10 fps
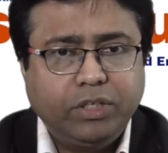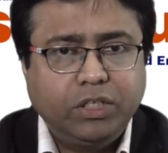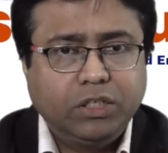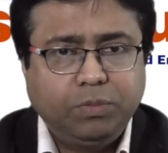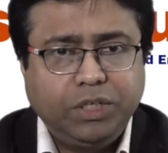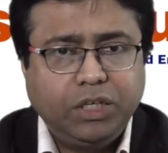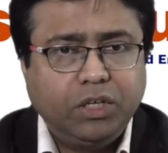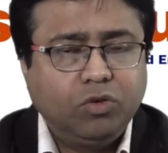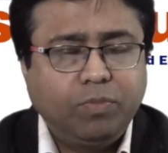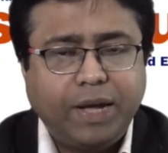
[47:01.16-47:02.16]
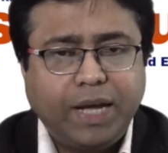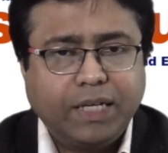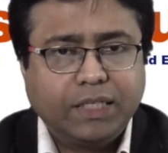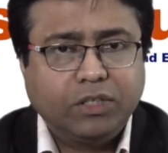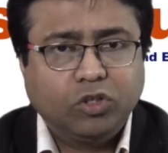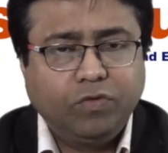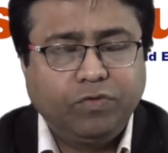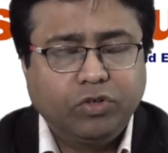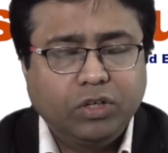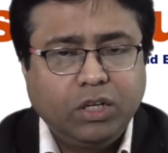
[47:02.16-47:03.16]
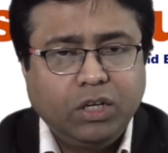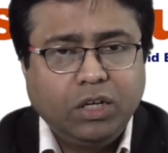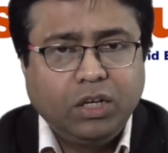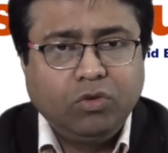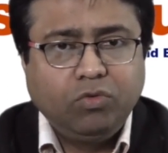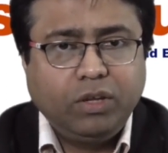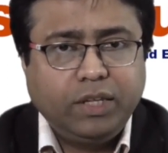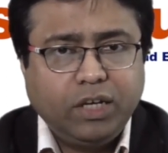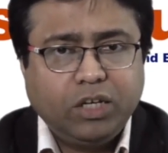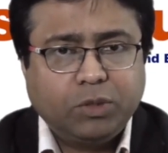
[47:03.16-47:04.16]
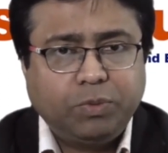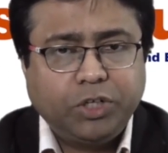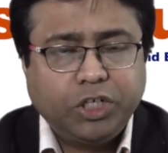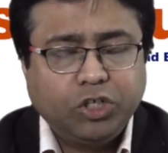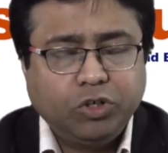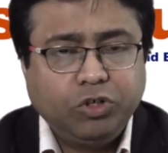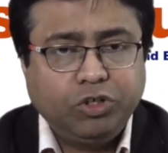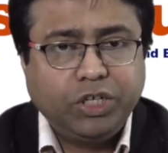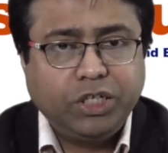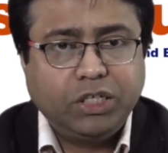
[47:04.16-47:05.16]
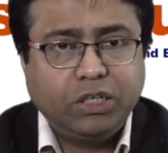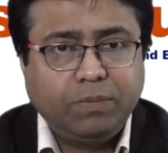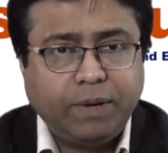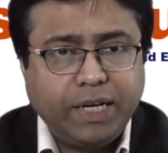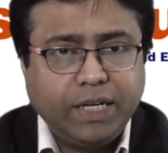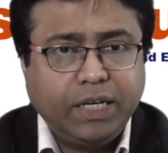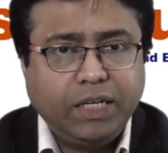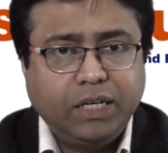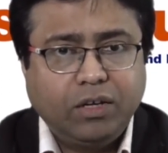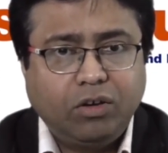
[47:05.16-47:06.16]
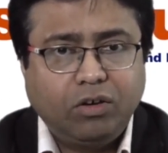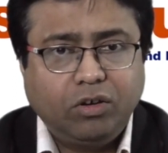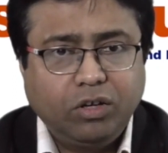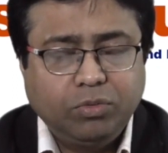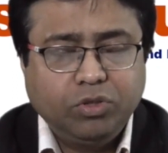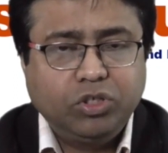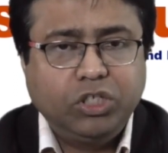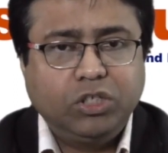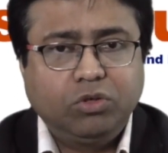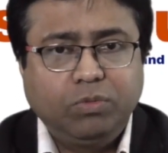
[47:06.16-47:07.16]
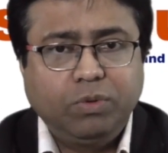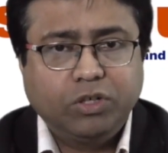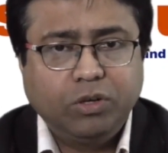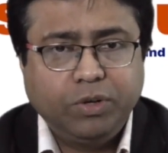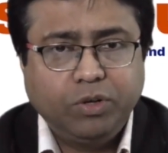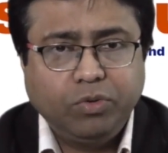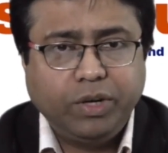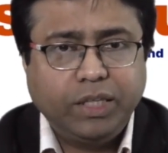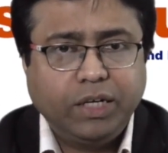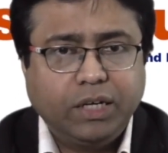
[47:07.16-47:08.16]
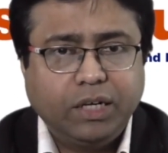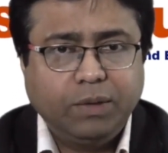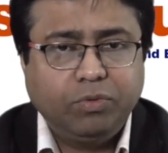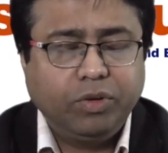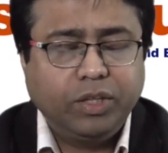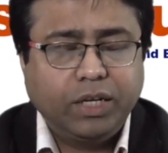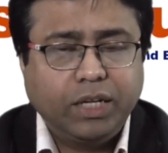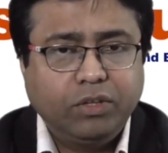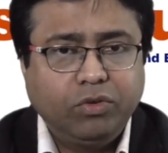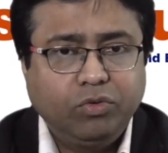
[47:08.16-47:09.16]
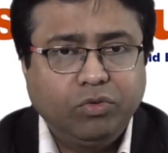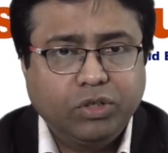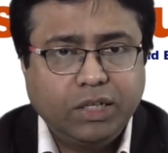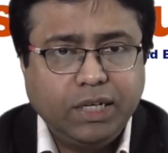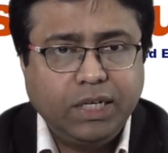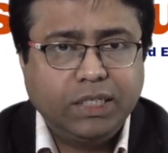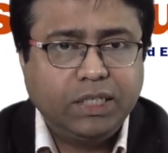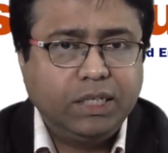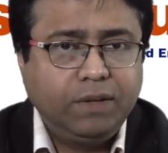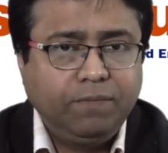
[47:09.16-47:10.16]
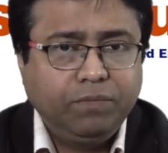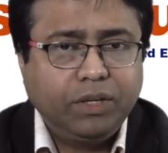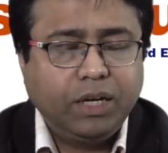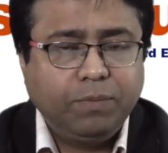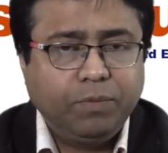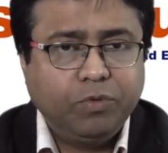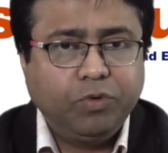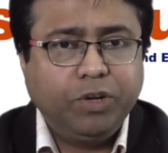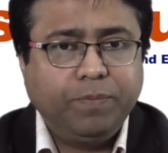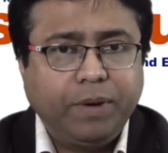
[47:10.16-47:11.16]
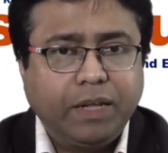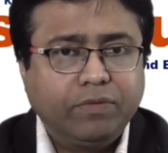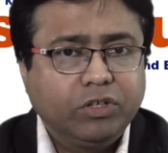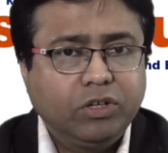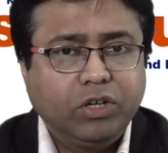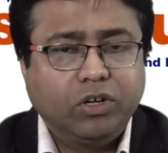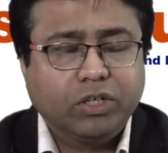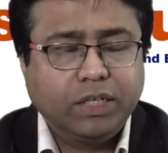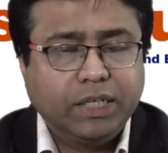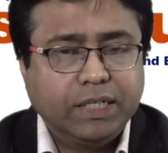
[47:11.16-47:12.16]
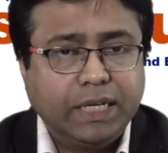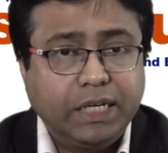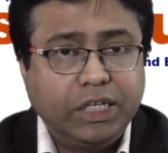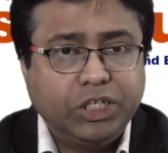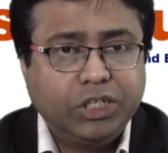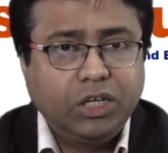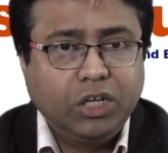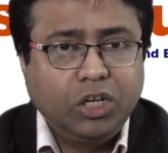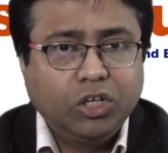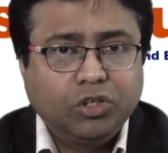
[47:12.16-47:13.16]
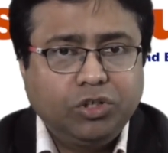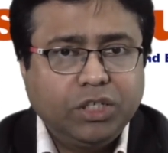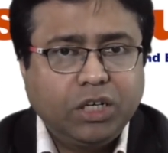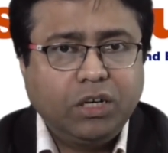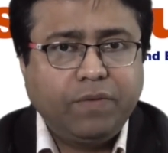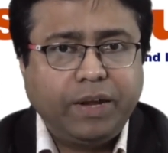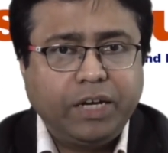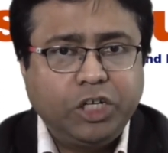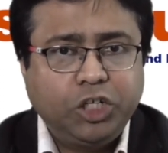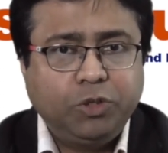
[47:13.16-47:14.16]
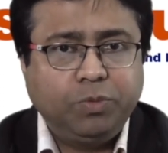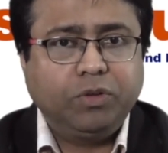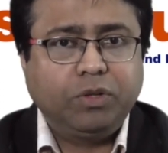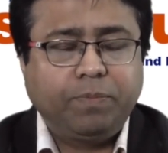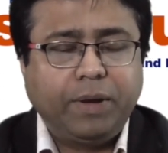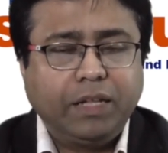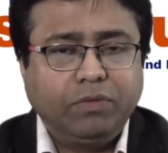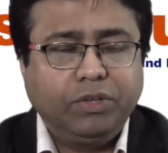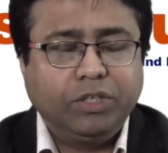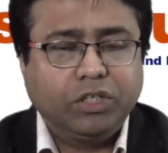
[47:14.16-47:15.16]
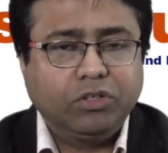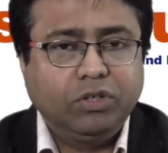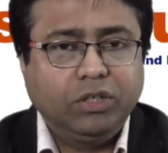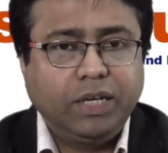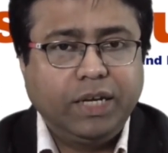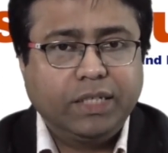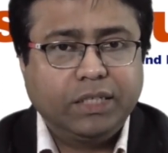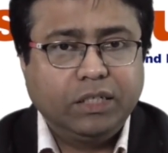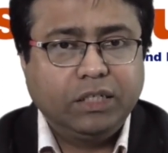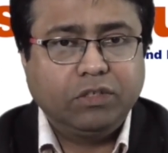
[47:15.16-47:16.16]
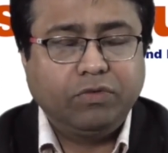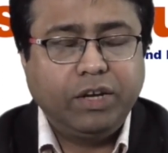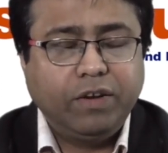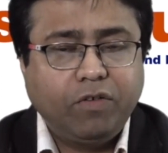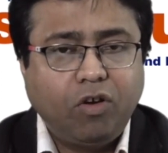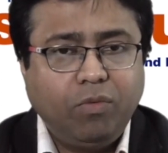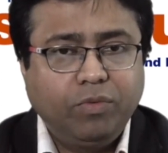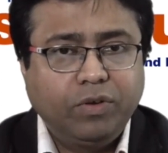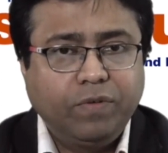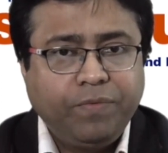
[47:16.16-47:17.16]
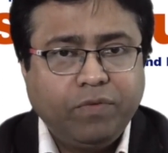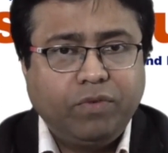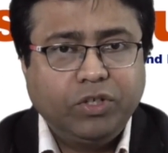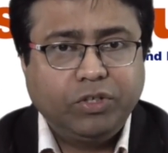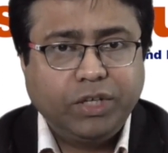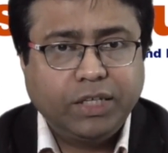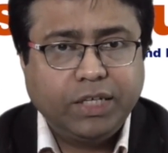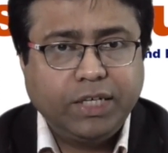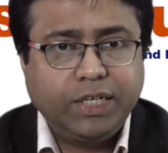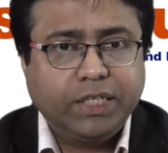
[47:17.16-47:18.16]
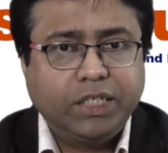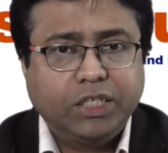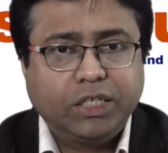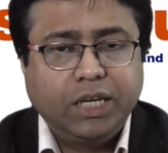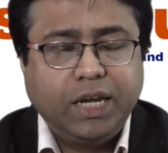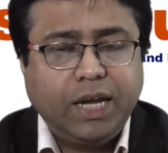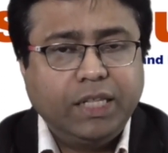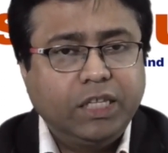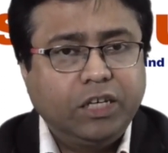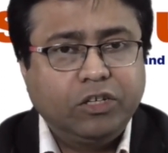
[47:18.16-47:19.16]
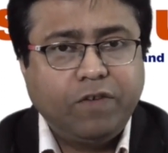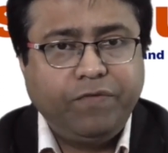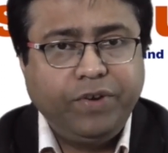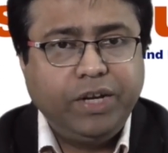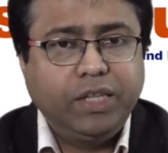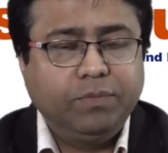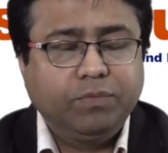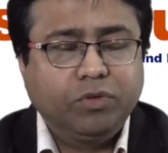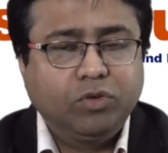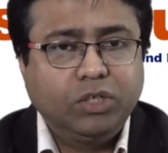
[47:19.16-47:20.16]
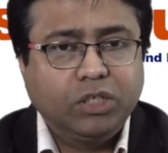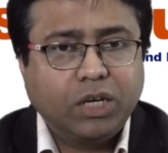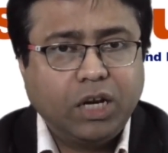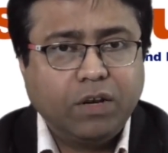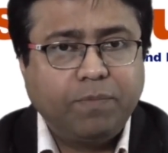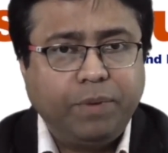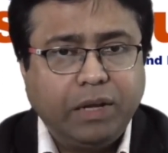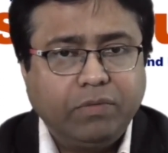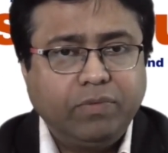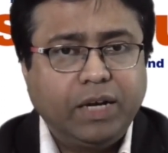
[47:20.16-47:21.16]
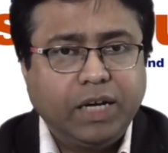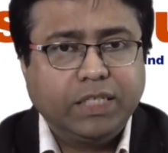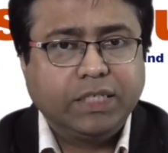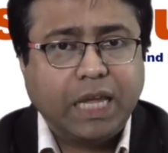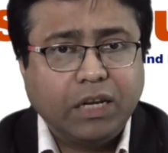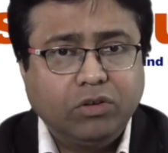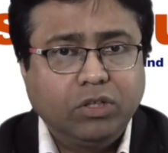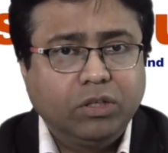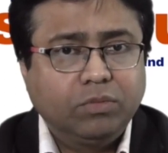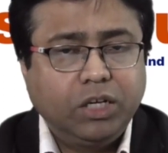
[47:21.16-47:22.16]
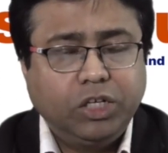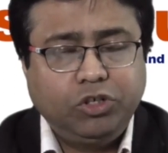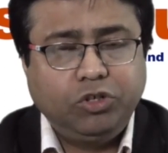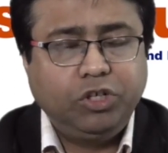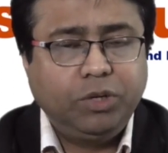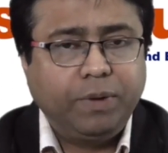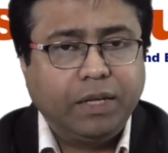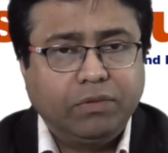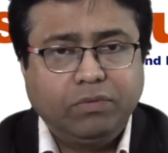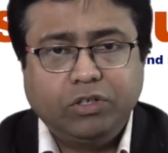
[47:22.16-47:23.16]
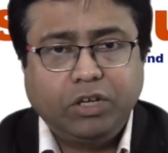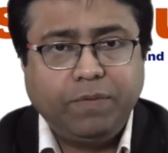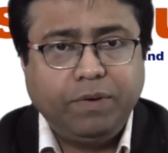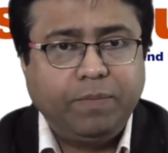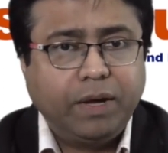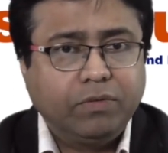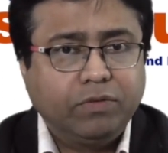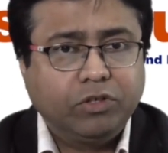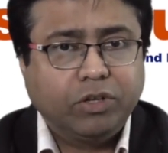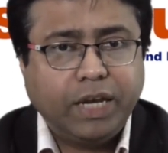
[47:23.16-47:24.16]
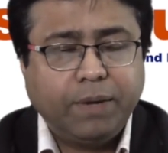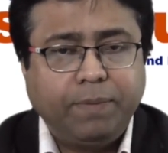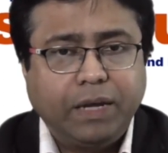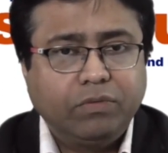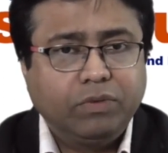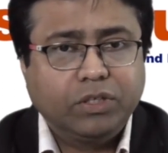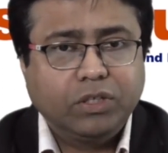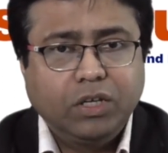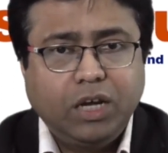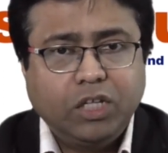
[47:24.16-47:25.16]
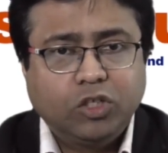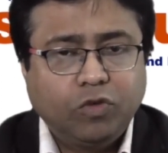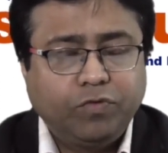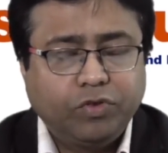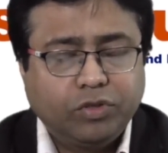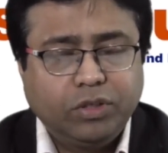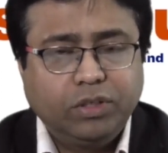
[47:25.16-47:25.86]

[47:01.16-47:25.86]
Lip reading: genes, BCL2, BAX and so forth, where their expression is going to change dramatically, and all of those genes will actually be together, clubbed together, and you could clearly see that an apoptotic pathway actually gets enriched. So this kind of enrichment of the pathways actually is very common once you take the data sets and then actually feed them through this kind of pathway analysis algorithms like ingenuity pathways or David pathways or cake pathways and so forth.